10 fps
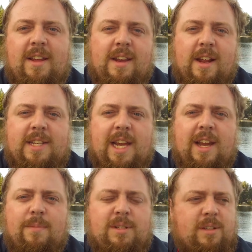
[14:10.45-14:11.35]
not take
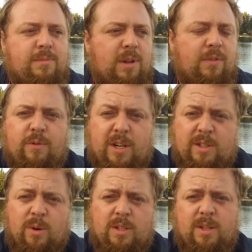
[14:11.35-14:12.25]
up such a beautiful
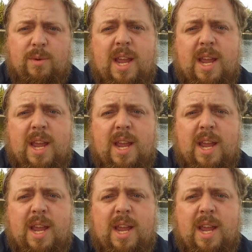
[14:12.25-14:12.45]
resource that we